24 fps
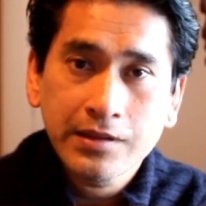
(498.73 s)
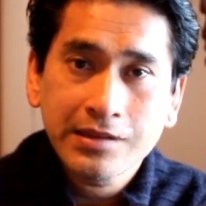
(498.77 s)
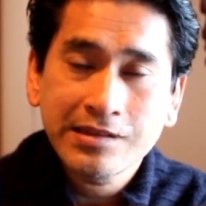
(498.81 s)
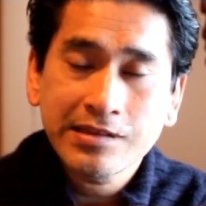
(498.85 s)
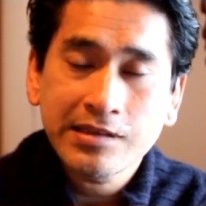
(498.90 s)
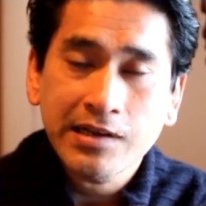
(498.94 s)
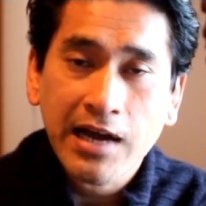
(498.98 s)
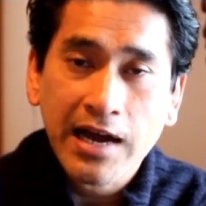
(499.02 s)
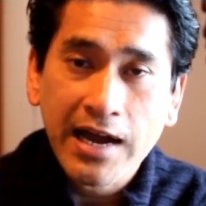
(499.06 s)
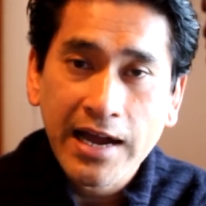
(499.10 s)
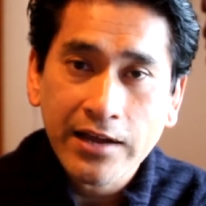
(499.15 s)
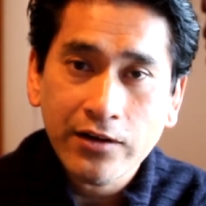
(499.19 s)

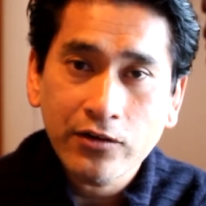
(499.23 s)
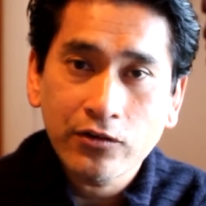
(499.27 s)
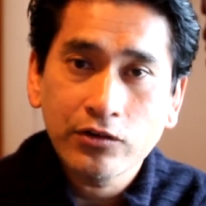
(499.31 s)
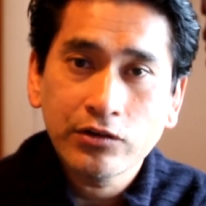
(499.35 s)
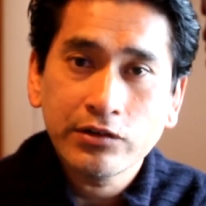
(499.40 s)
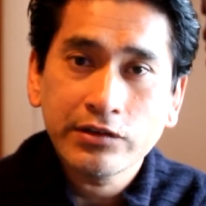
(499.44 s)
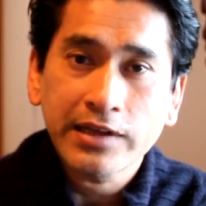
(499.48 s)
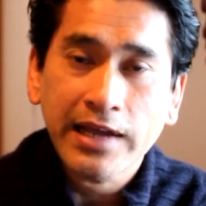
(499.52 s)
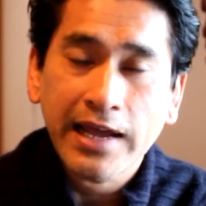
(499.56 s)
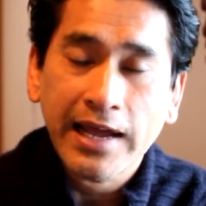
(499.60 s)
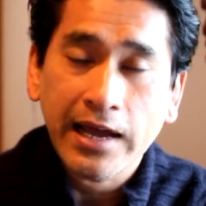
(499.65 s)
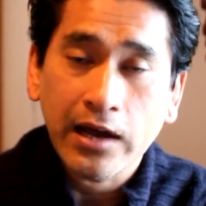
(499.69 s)

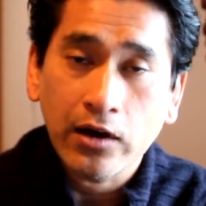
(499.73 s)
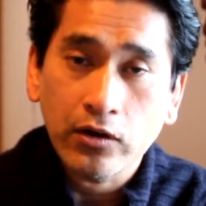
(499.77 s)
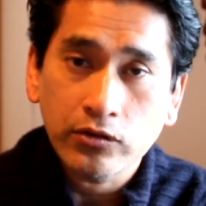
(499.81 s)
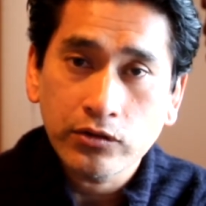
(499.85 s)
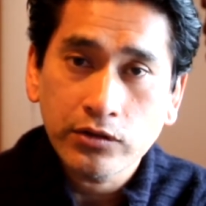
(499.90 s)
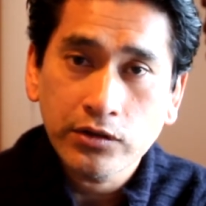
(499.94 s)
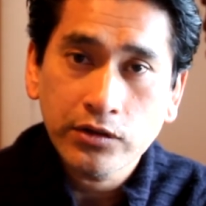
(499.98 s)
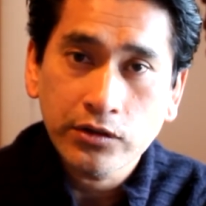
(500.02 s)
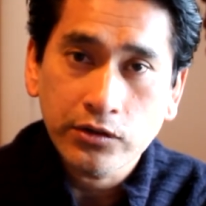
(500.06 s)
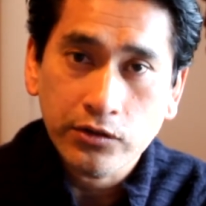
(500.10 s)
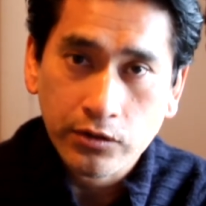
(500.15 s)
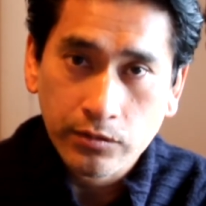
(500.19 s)
tires
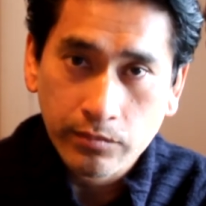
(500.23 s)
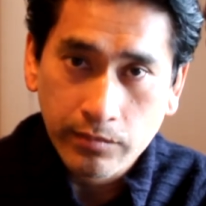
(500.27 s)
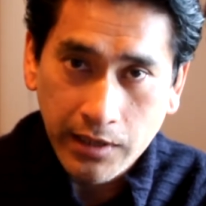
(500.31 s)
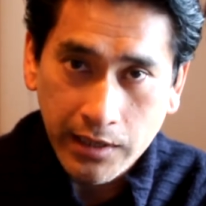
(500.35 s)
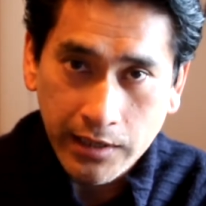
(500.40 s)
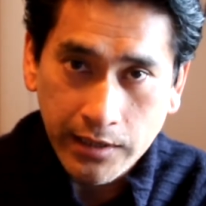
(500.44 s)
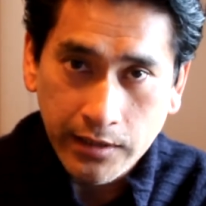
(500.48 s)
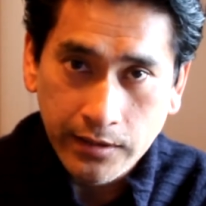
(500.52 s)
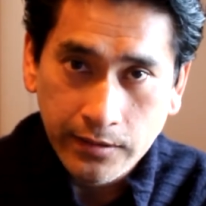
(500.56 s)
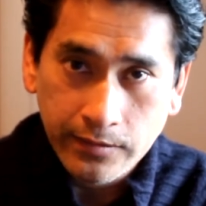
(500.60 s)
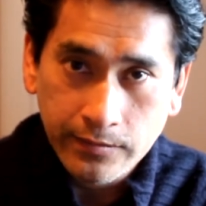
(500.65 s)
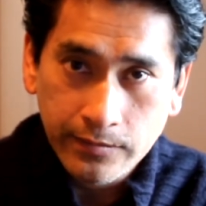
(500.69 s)
out your
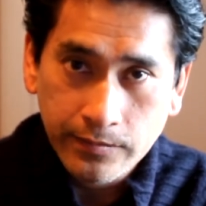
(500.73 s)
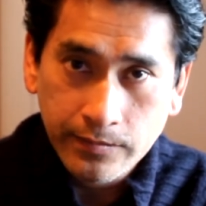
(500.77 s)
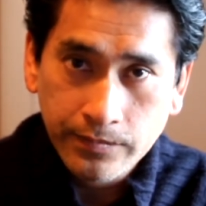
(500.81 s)
body.